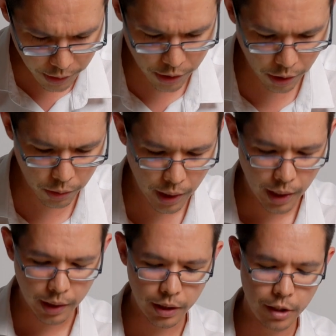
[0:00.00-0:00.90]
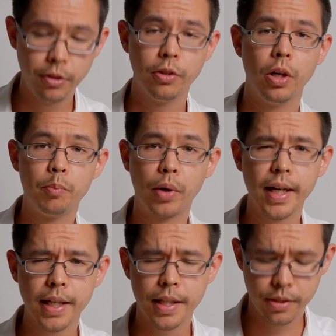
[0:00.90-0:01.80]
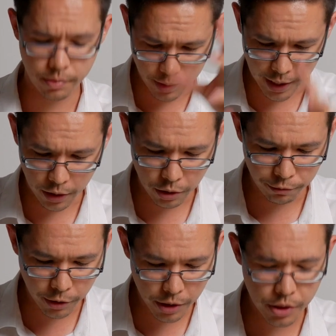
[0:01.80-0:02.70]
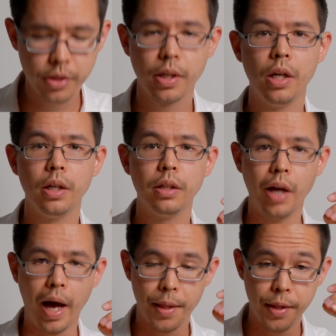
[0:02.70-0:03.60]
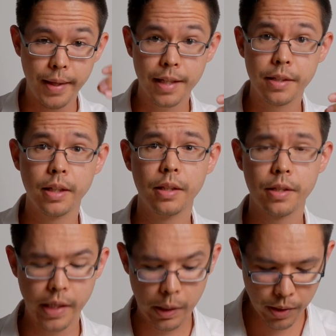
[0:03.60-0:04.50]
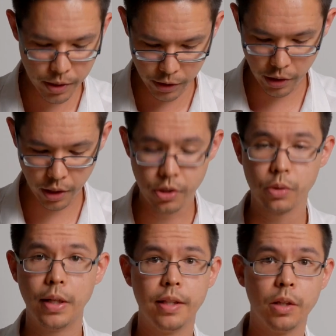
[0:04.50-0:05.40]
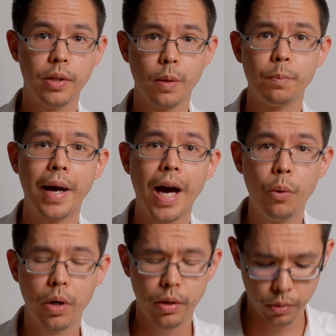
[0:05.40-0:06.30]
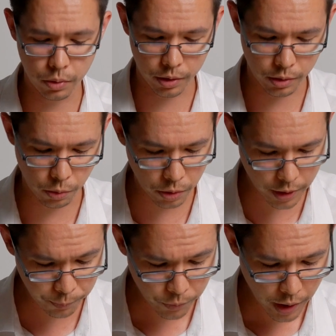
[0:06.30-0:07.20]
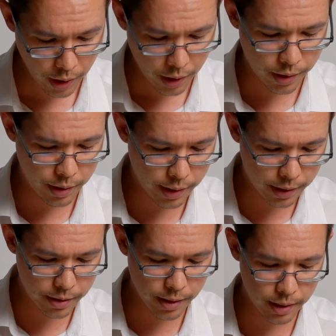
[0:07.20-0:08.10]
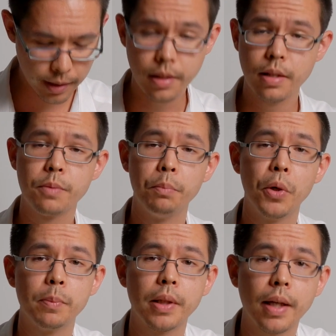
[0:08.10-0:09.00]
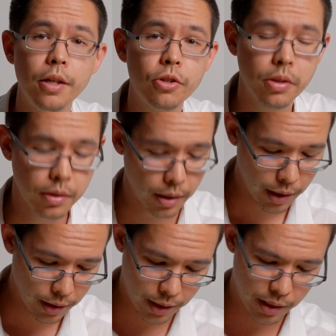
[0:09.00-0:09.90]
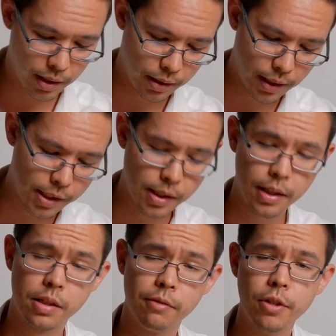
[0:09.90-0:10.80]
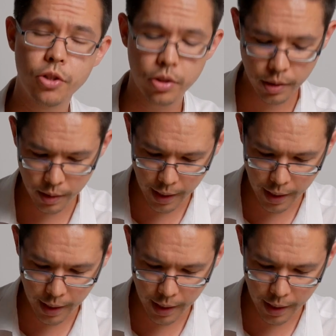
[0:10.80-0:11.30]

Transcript: So if you've got brackets, they go first. Uh, the next thing in the sequence is you've got to do anything with a power or an order. The next thing is multiplication. Then next thing is division.